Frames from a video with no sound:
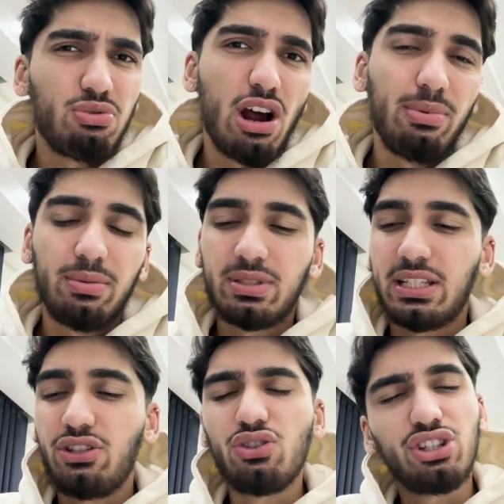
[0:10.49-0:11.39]
problems
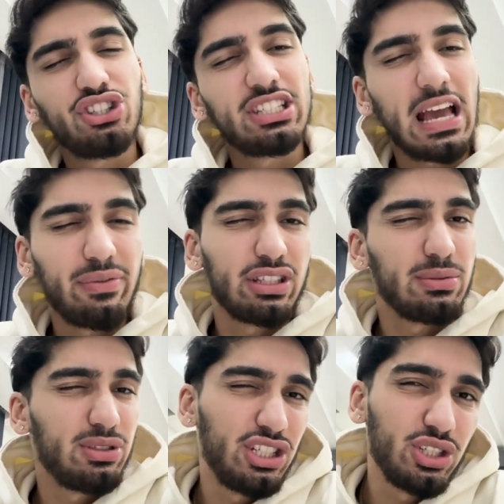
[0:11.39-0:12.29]
and you're just having
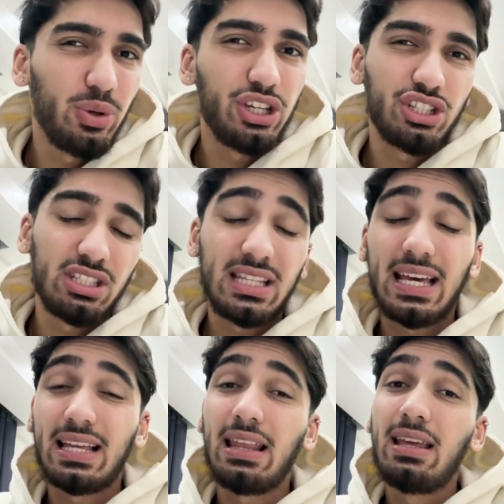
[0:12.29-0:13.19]
some situations
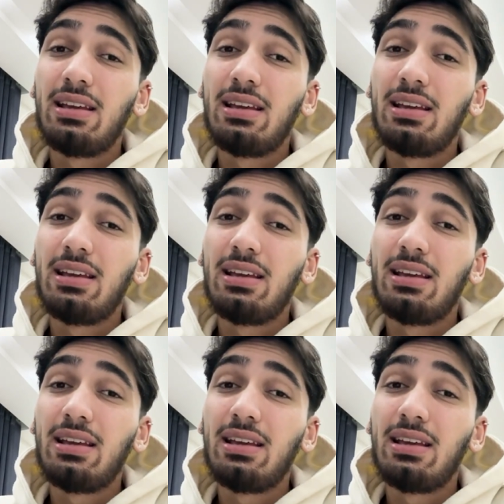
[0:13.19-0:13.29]
that